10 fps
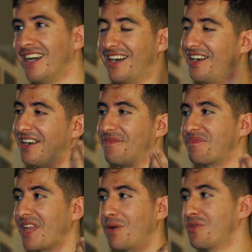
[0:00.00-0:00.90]

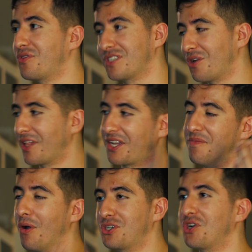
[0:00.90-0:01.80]
like,
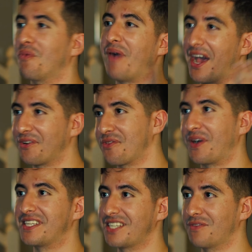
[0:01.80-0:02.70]
emotional battle with
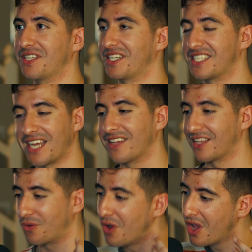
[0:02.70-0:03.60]
myself to decide, like,